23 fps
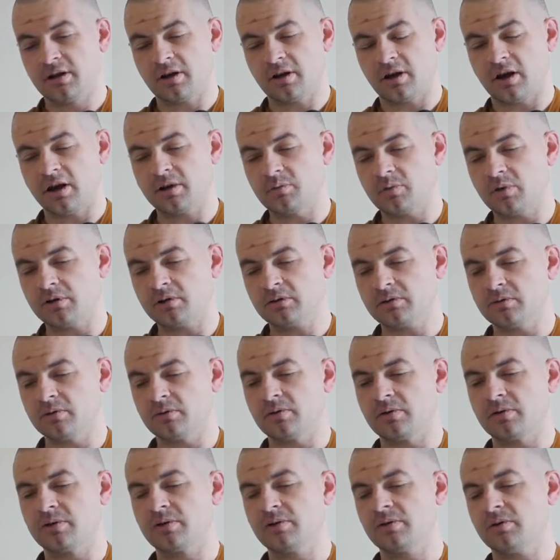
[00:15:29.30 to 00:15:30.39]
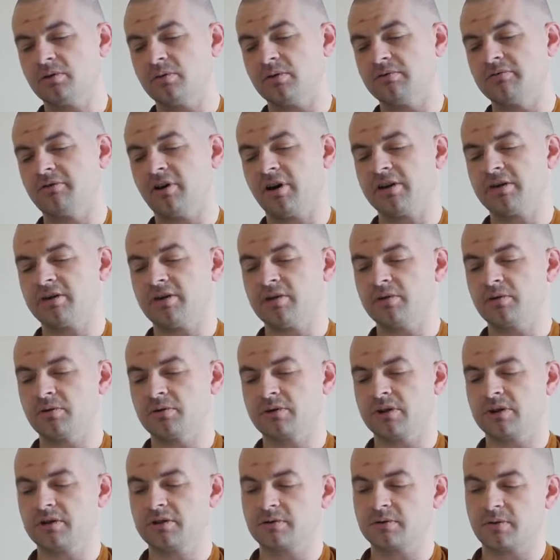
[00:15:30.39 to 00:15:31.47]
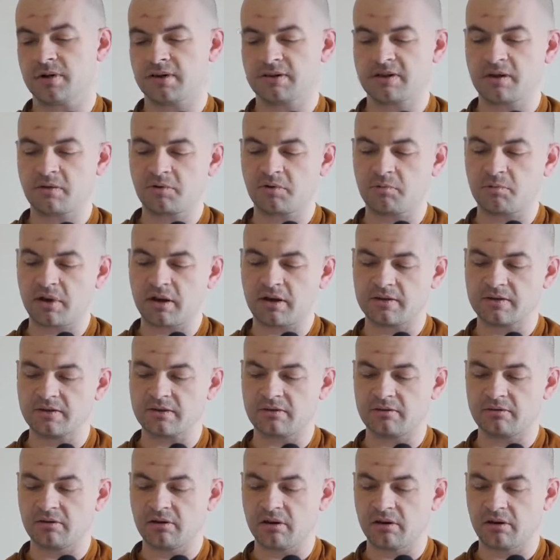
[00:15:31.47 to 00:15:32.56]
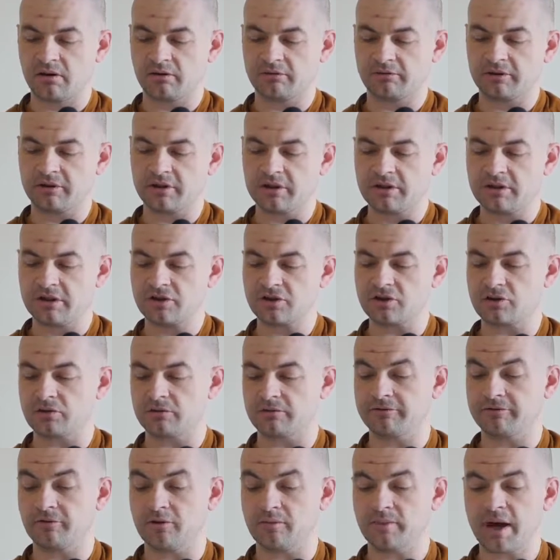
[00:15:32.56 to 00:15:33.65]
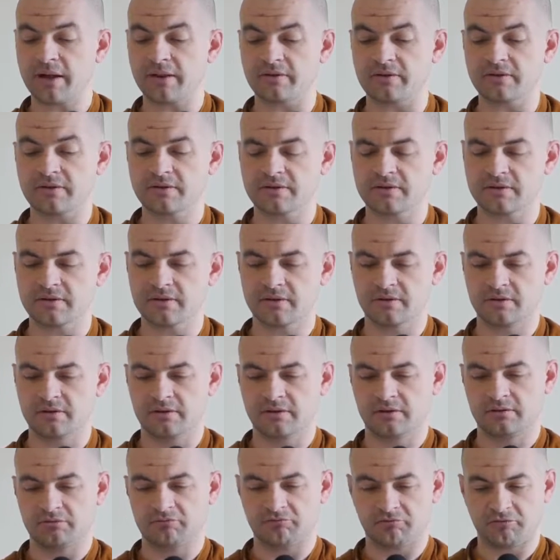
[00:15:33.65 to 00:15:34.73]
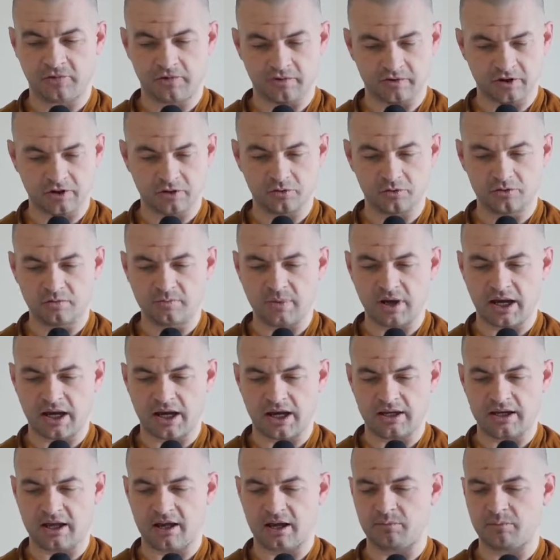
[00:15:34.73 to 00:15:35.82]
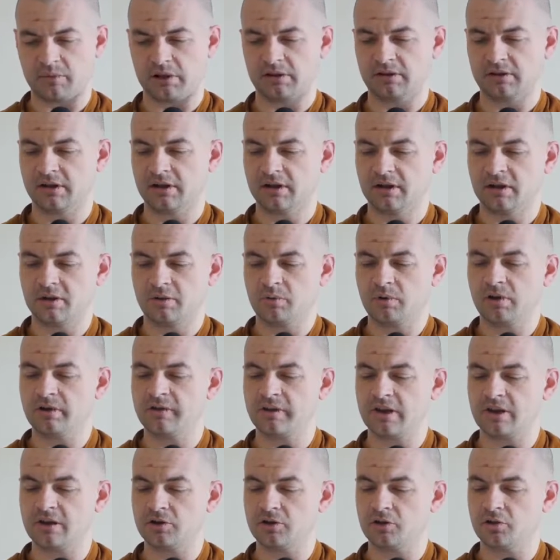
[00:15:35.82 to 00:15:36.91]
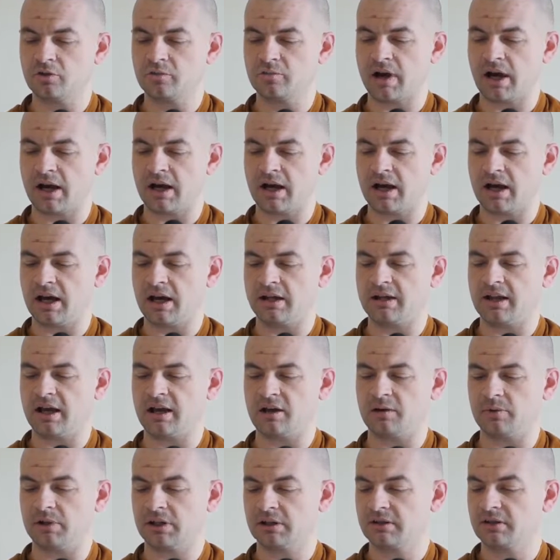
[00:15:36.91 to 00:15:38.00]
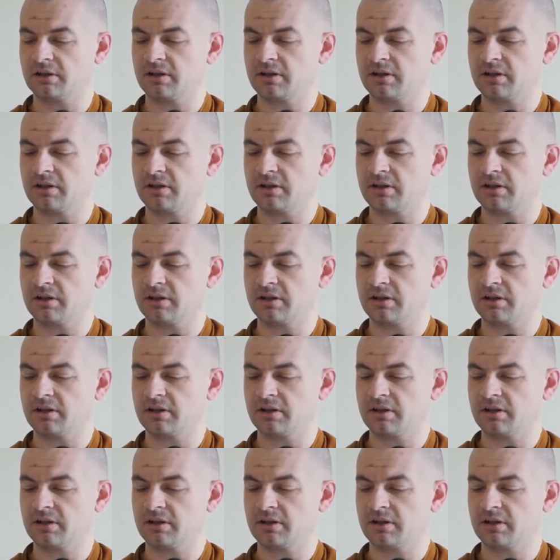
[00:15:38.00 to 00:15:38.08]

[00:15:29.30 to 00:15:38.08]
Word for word: I want, Lord, to invite the order to accept medicine for an additional 4 months. Very good, Mahanama. Well then, you, Mahanama,